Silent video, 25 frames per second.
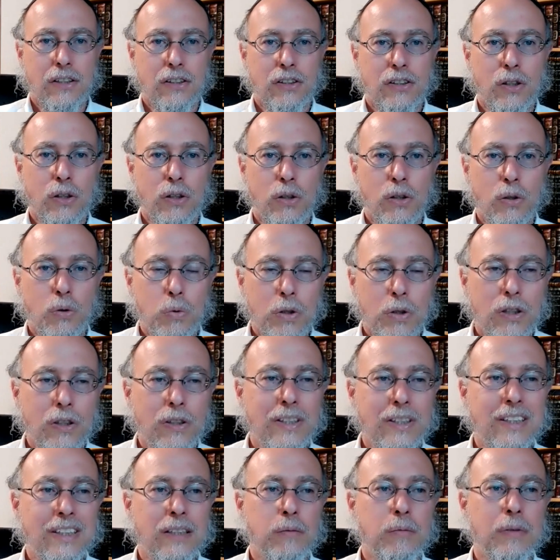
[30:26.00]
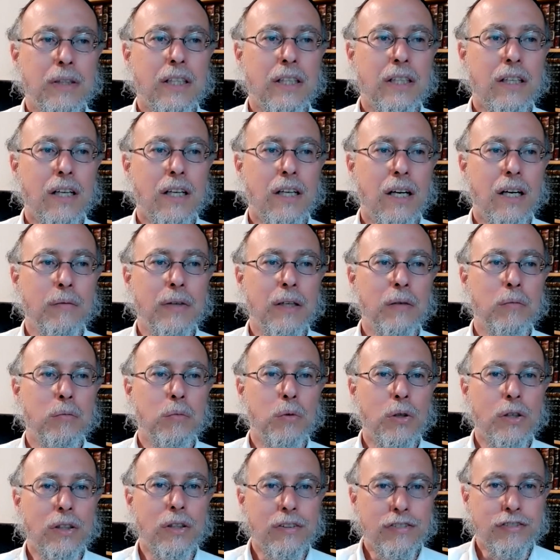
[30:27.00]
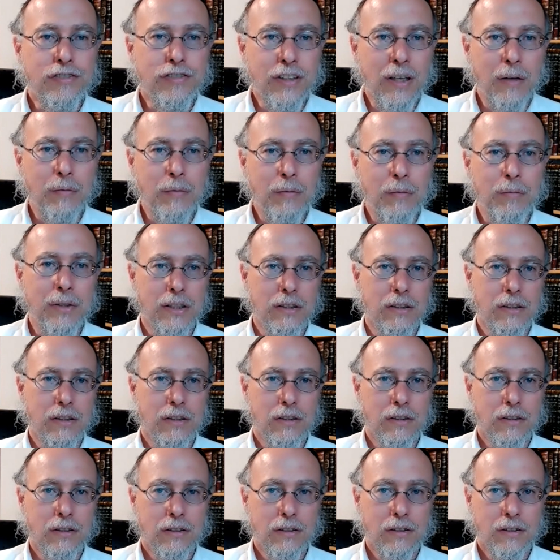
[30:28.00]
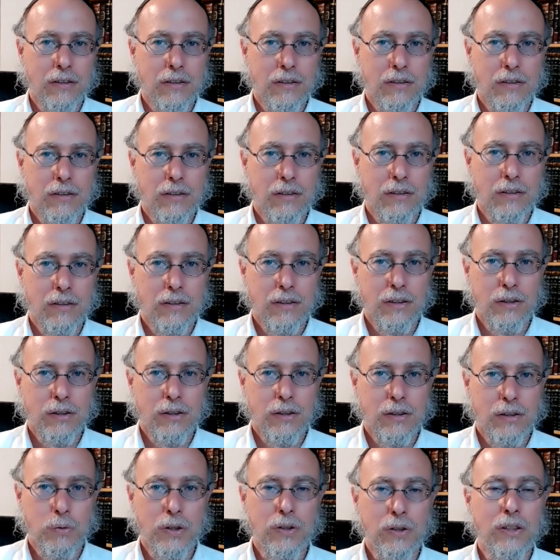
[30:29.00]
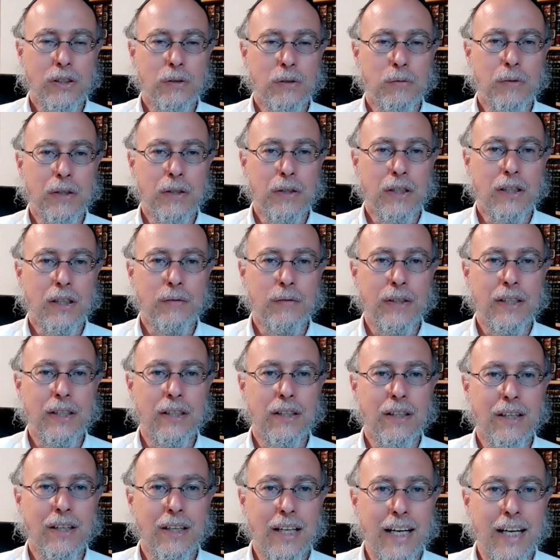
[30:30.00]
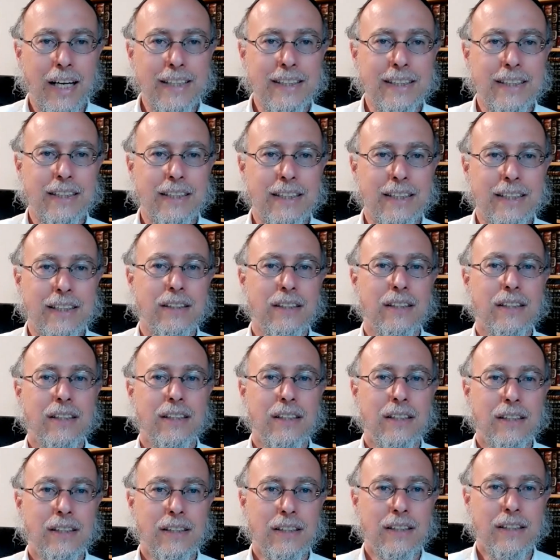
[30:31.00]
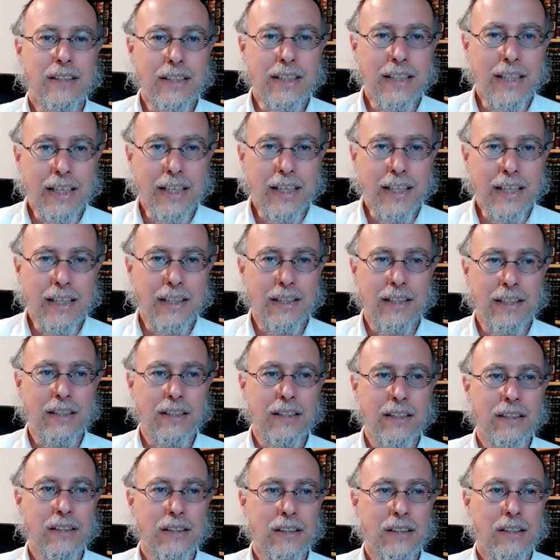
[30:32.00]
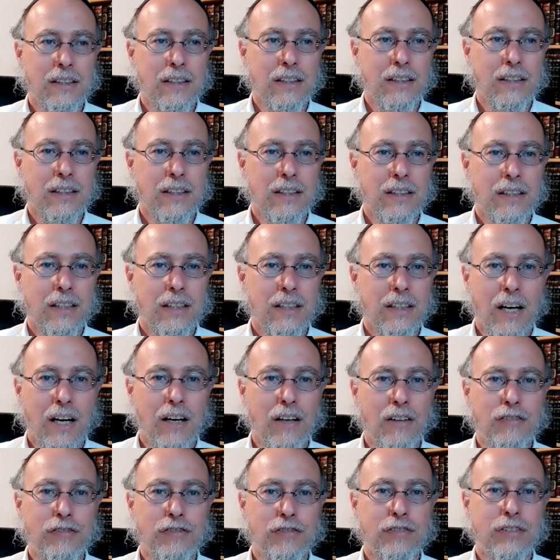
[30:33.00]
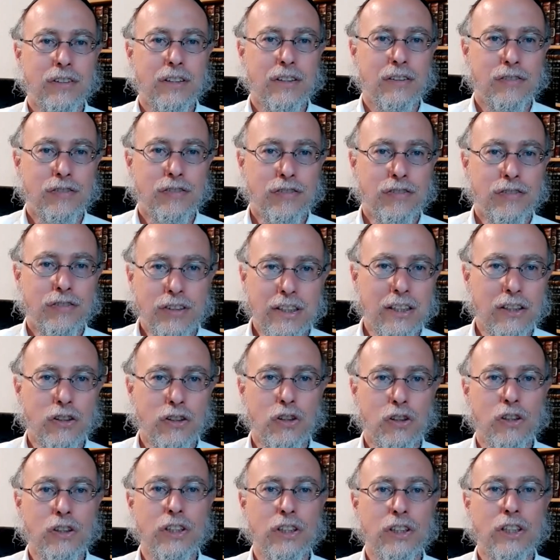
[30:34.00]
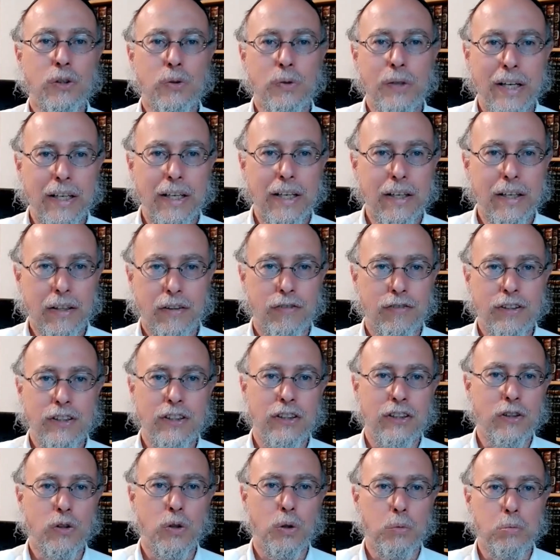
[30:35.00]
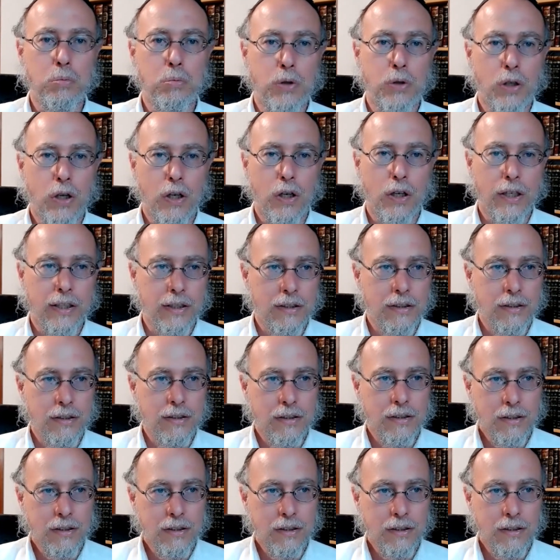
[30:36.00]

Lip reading: So the world is becoming more feminine. The world is becoming less needy of physical strength, physical brawn.